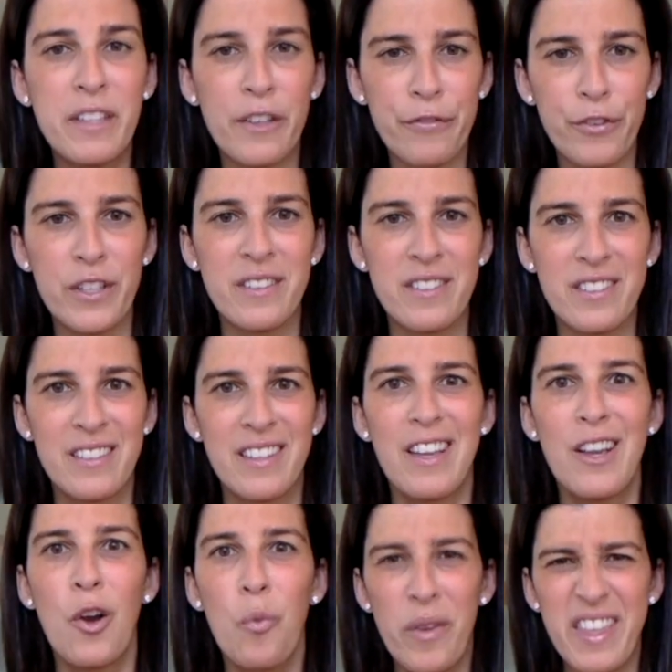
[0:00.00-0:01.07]
different
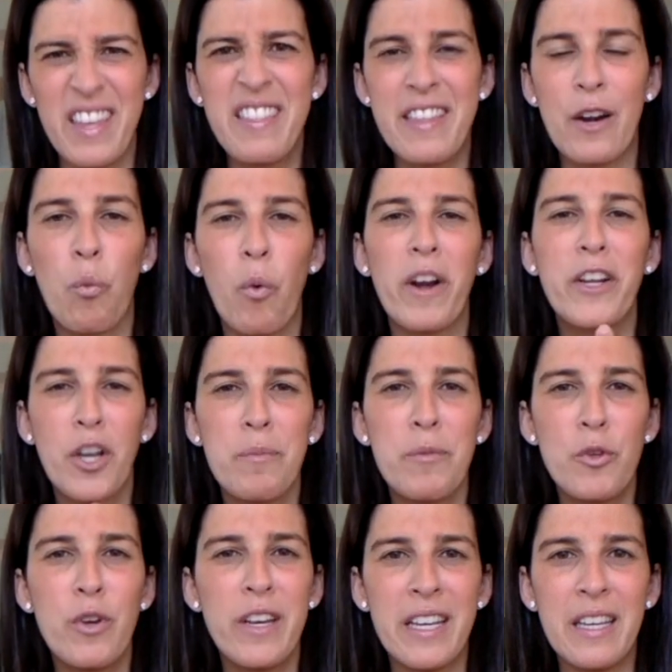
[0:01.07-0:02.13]
within their one
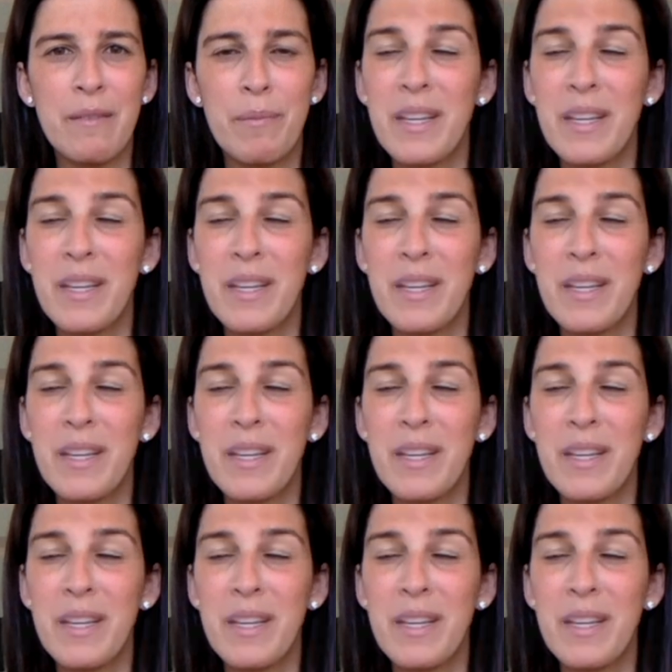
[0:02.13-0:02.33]
community.